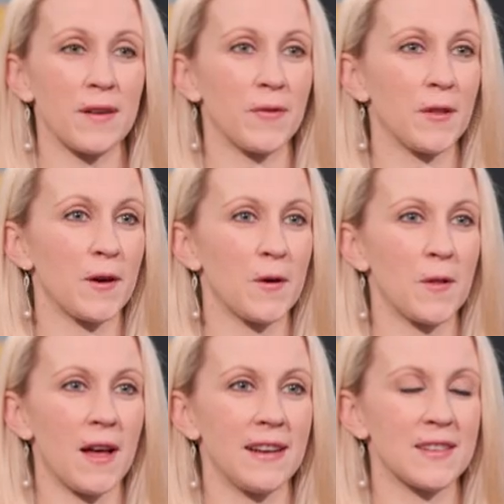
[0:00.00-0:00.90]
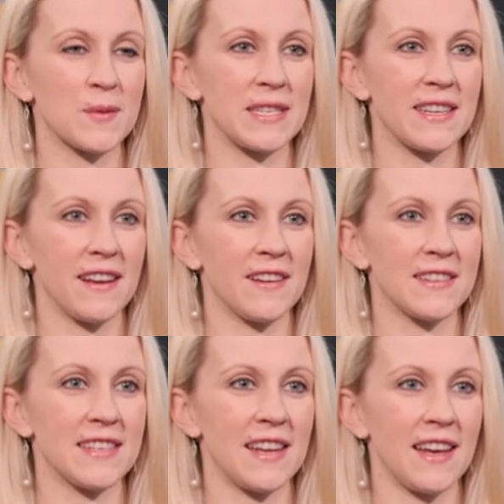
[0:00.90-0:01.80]
set for the O-line as we sit here
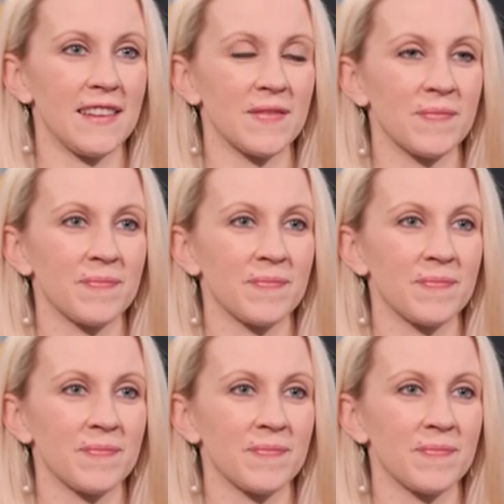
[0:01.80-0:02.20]
today?